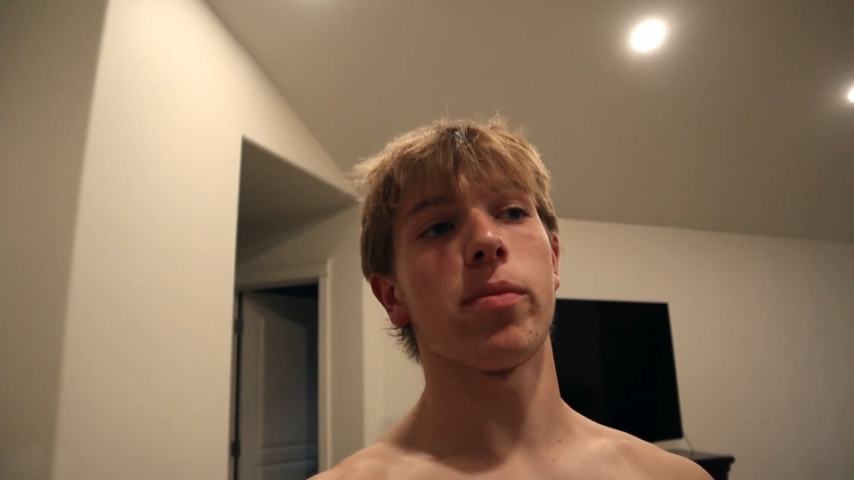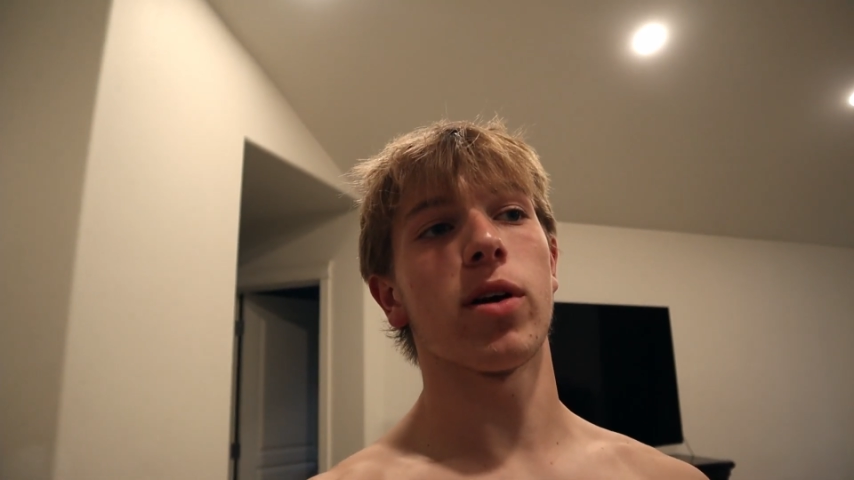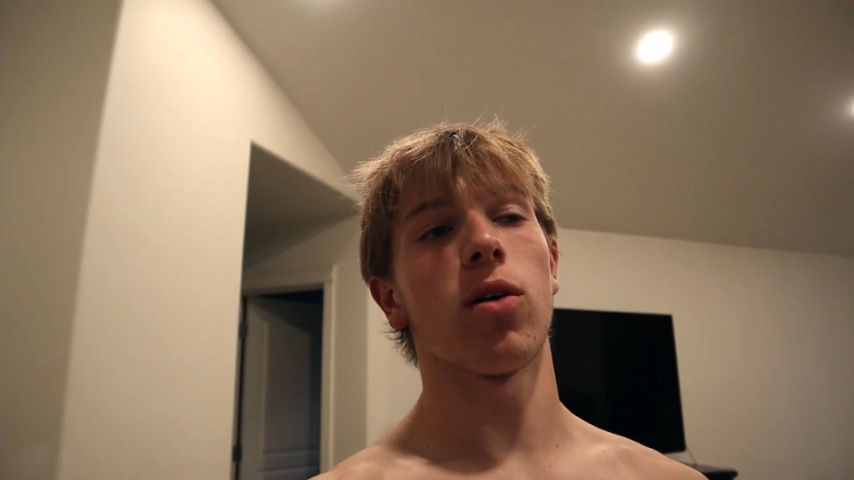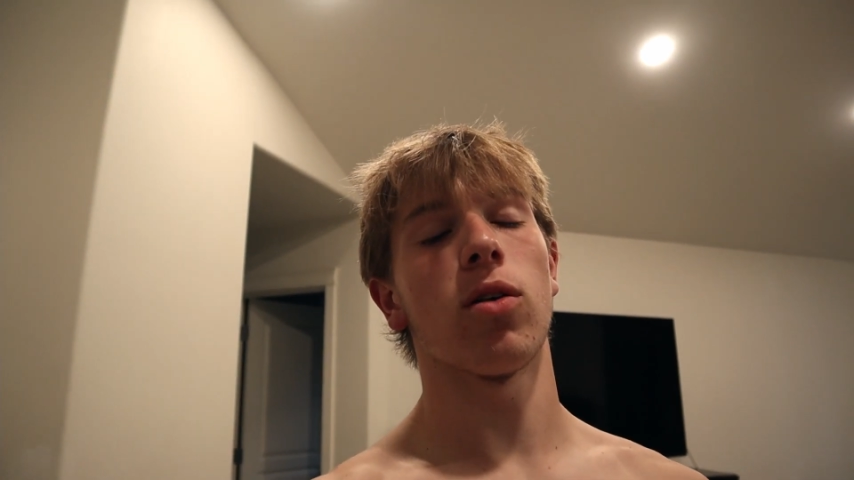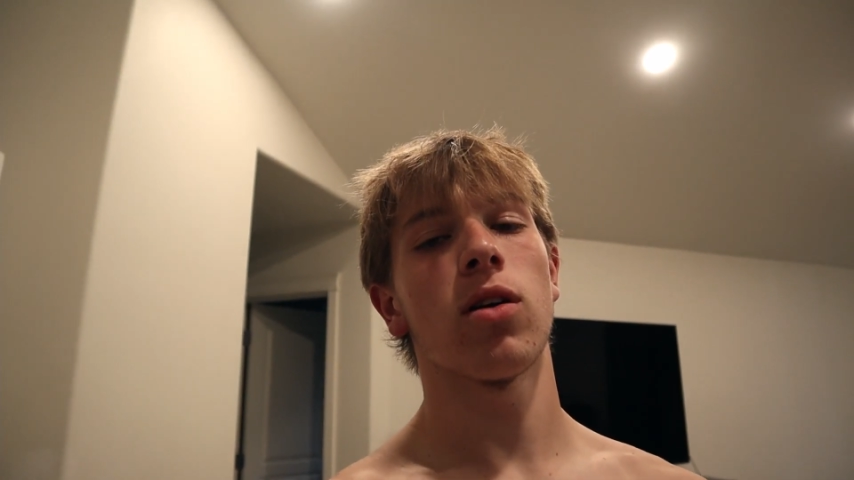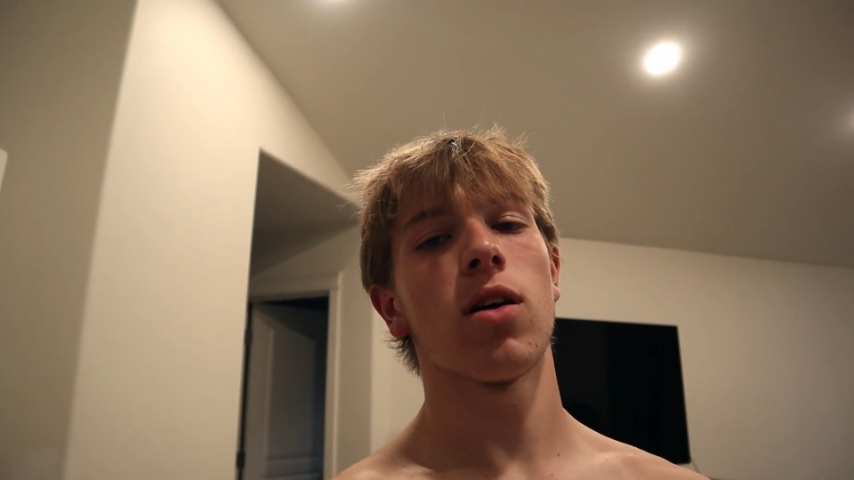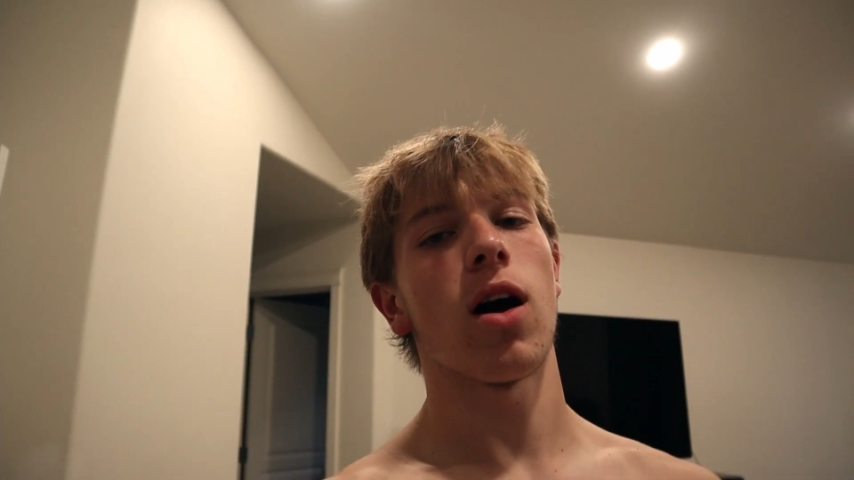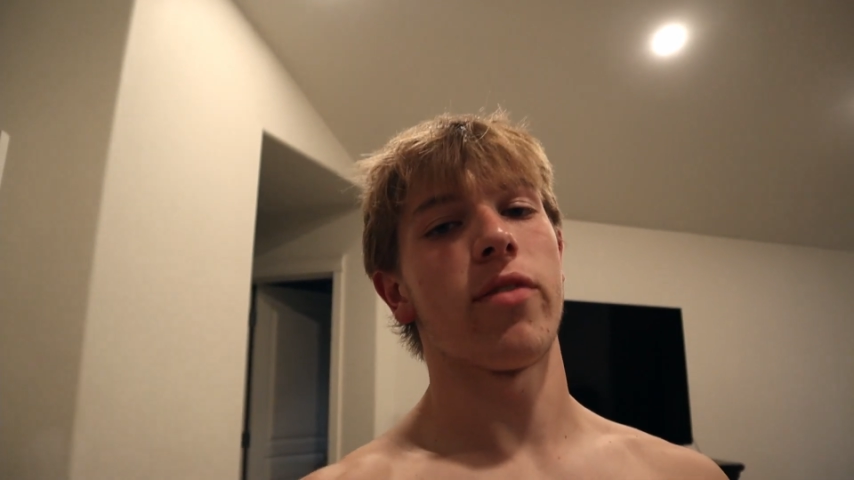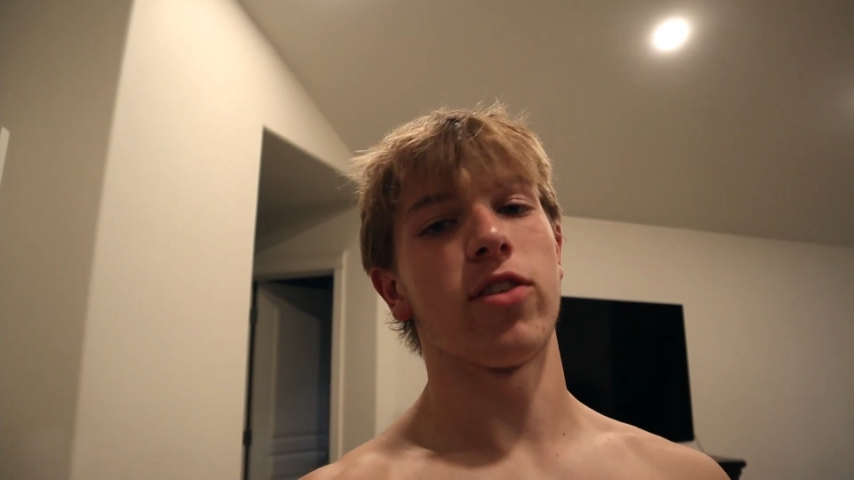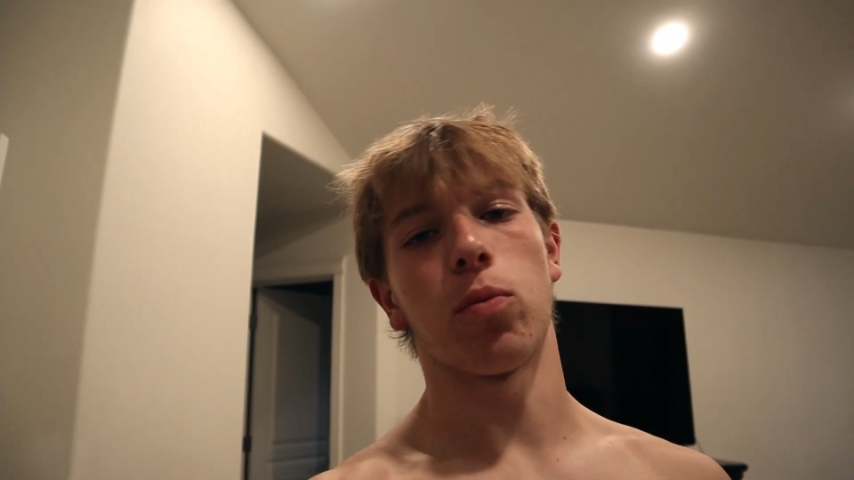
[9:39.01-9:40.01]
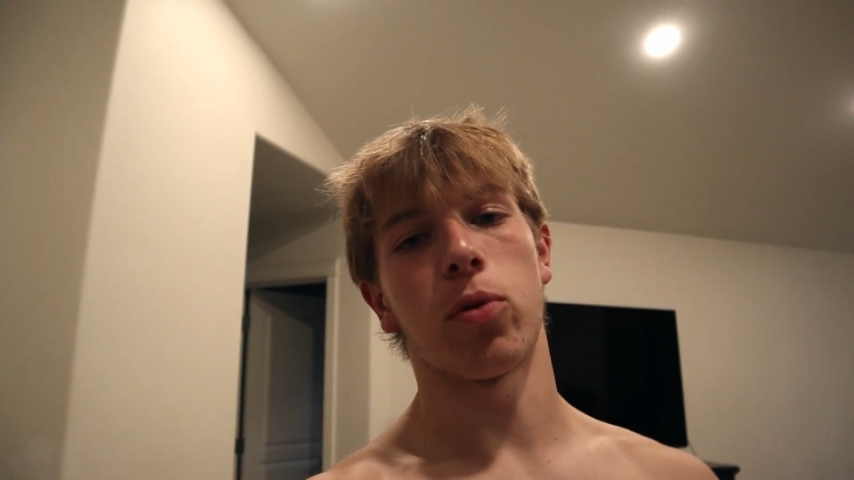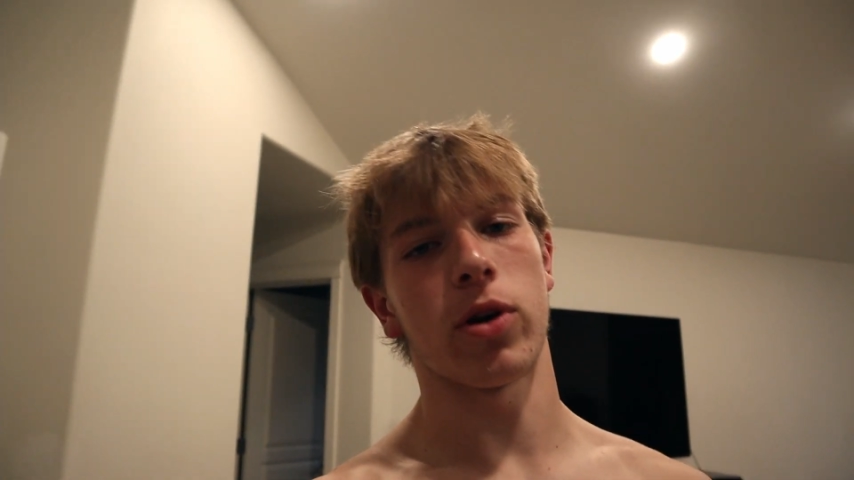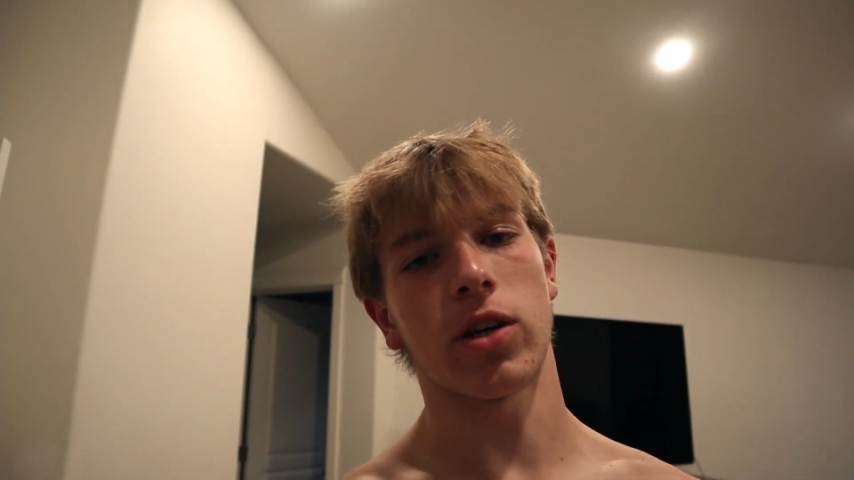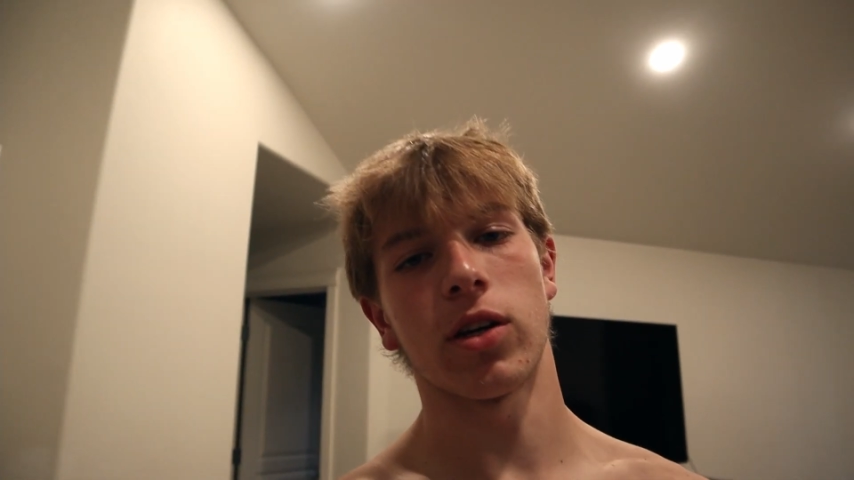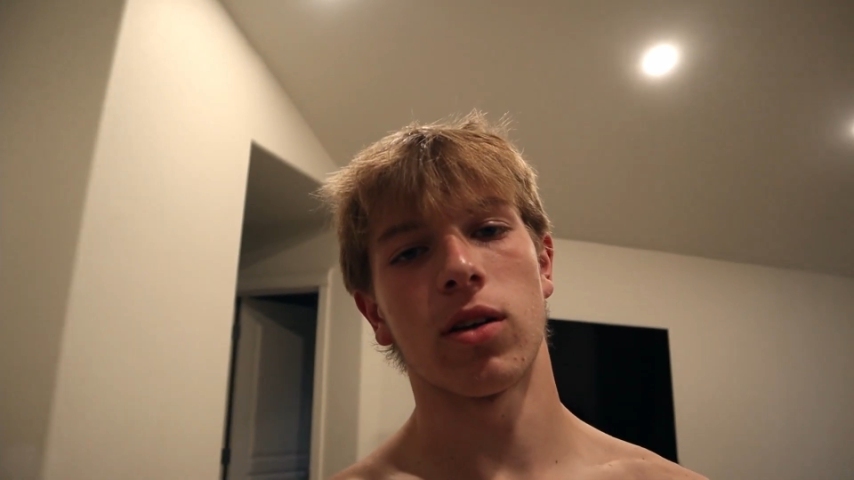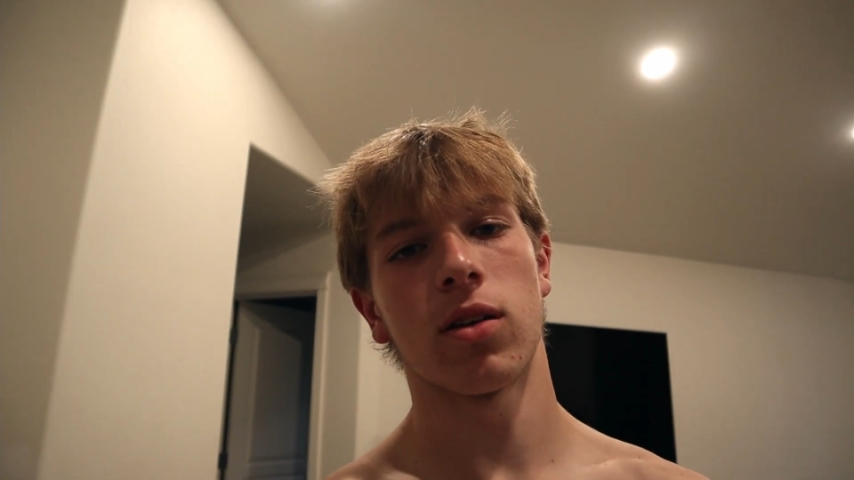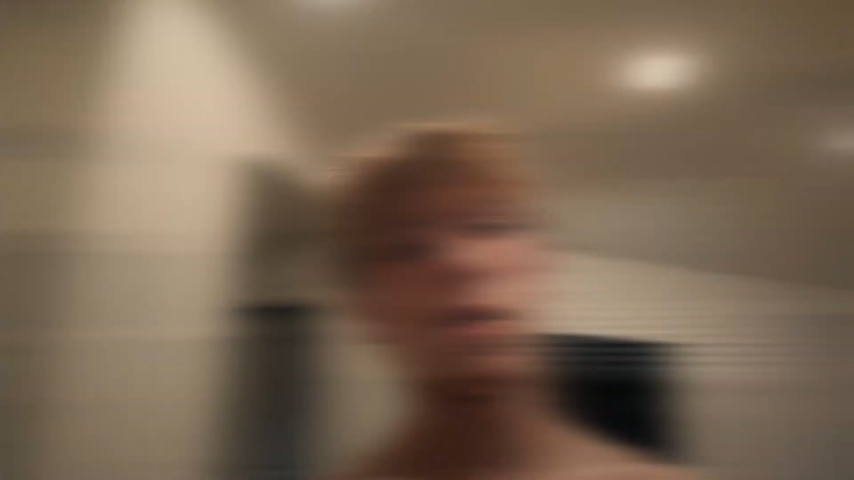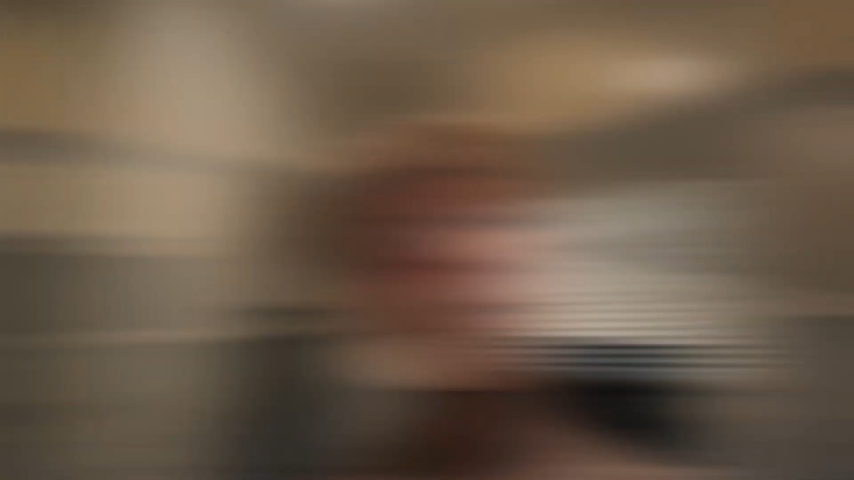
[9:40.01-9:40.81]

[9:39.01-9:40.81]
meal, I feel pretty good.